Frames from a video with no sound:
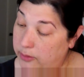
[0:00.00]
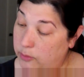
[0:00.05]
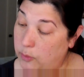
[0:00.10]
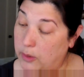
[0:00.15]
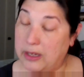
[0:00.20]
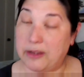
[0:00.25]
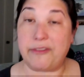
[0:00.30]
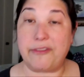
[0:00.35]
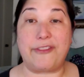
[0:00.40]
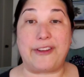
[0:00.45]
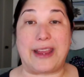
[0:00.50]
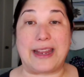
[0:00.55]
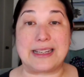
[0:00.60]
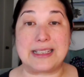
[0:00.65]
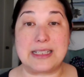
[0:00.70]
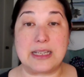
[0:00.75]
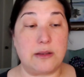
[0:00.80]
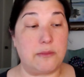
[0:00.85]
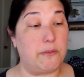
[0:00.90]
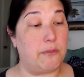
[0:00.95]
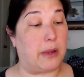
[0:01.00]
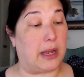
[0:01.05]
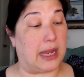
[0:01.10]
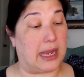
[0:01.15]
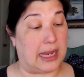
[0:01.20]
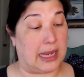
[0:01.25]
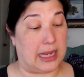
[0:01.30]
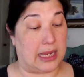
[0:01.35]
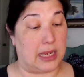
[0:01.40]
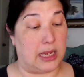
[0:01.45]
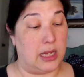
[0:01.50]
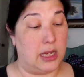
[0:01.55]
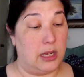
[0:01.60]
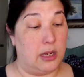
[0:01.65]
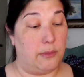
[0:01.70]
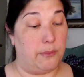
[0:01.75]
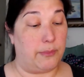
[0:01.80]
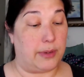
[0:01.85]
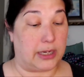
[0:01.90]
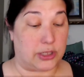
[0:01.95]
Weave Phantom by
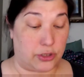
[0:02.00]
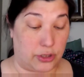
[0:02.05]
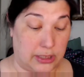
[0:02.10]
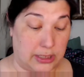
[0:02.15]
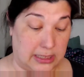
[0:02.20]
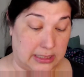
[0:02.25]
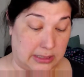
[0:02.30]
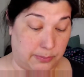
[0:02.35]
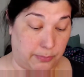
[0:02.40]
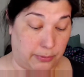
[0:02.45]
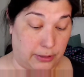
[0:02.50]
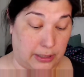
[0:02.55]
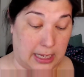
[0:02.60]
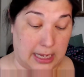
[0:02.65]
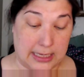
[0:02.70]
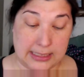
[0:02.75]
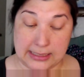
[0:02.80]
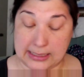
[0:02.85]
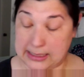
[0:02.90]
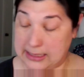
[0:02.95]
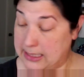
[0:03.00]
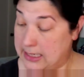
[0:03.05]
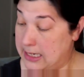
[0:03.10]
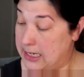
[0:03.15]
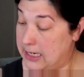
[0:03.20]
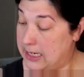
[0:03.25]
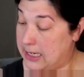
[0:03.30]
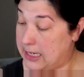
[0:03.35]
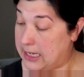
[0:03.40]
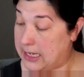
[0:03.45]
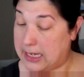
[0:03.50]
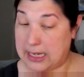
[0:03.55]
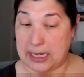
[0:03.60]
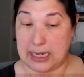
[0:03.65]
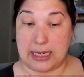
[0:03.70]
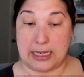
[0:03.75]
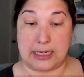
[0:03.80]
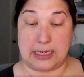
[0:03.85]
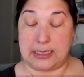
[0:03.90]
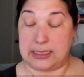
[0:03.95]
Picture This Plus,
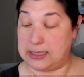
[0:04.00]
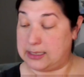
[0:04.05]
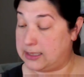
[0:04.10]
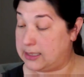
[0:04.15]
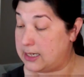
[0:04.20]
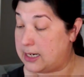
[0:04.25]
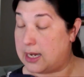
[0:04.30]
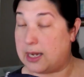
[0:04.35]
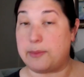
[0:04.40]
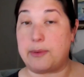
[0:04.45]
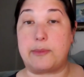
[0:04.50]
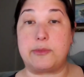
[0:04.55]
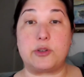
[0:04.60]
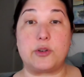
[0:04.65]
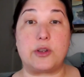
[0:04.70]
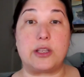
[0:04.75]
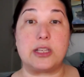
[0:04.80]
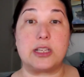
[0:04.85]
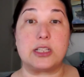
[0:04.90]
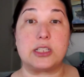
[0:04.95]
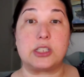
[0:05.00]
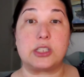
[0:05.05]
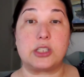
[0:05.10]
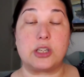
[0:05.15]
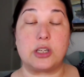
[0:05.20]
And um, I'm doing this